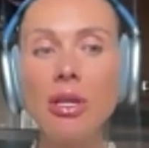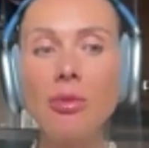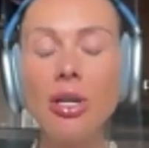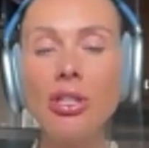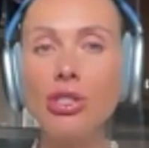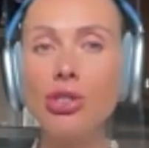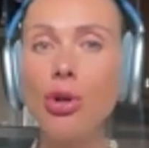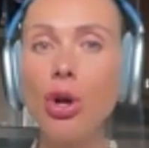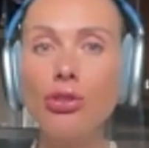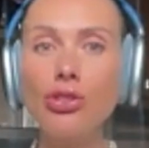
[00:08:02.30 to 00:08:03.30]
about
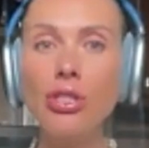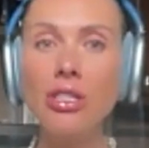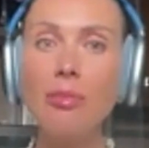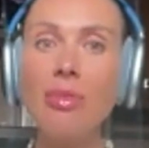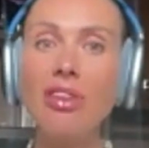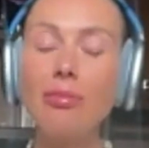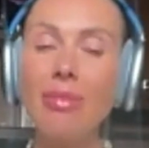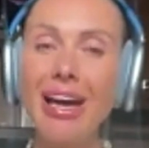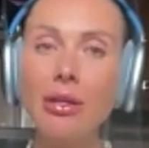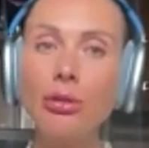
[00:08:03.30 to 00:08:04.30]
astrology as a
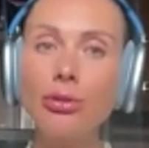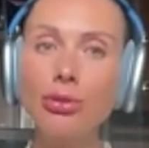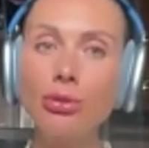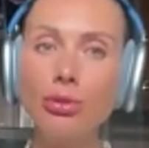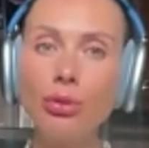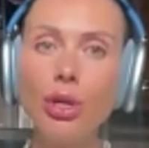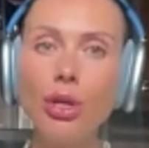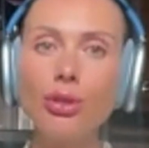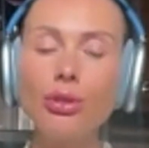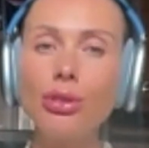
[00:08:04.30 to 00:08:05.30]
mathematical tool
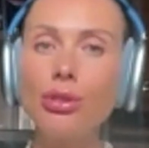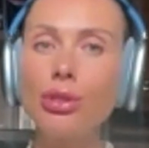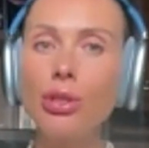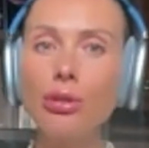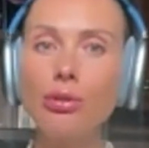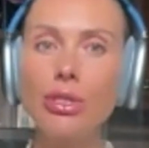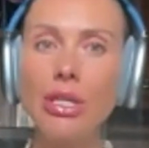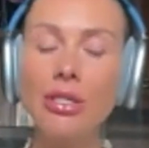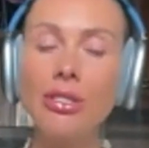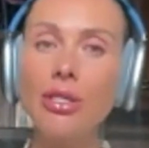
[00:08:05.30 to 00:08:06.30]
to disclose
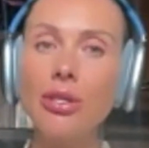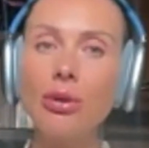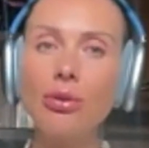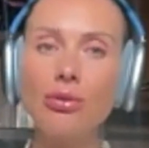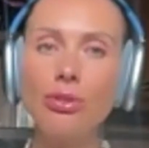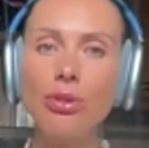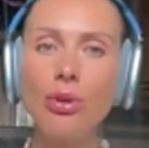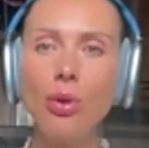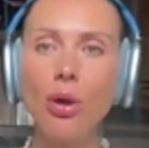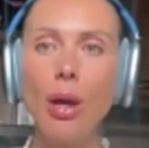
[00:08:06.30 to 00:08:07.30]
and decode
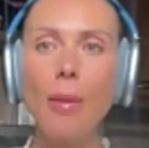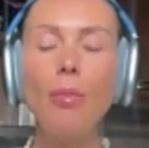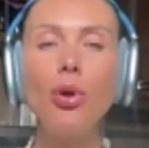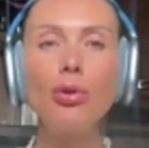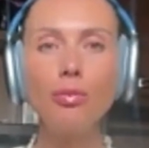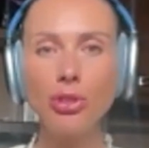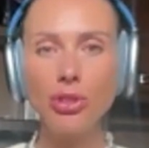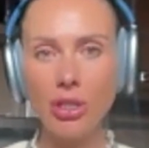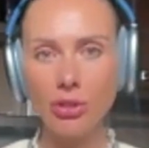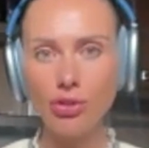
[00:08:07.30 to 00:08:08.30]
your birth
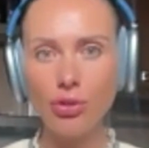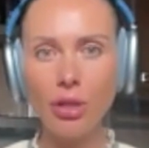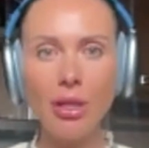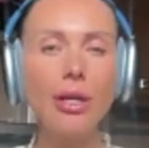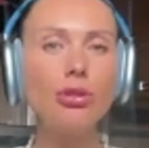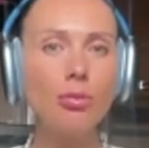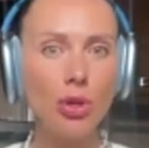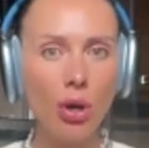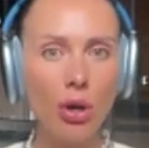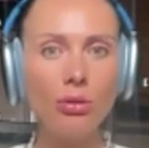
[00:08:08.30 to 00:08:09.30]
potential, like
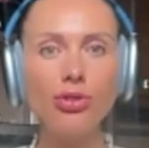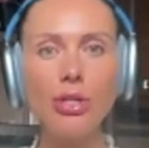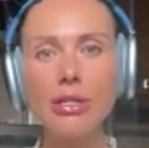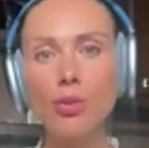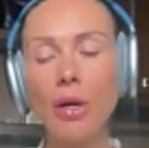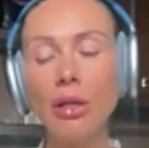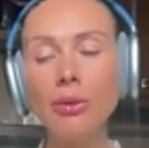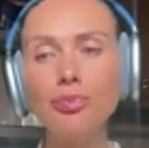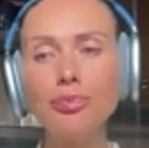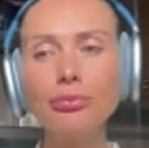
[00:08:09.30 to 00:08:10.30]
numerology as well,